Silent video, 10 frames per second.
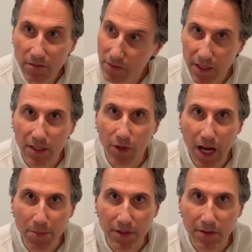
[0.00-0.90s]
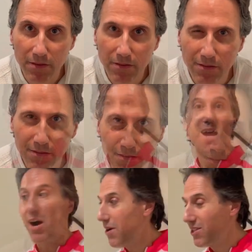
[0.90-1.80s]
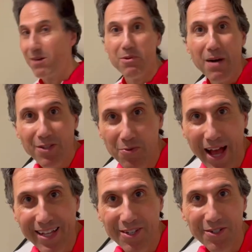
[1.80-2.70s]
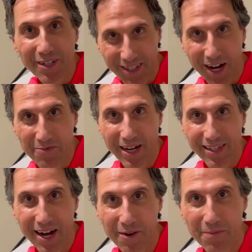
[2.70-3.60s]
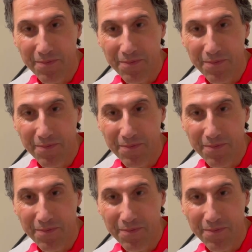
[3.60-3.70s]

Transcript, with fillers: Let's see what happens. All right, so I'm about to enter the tub right now.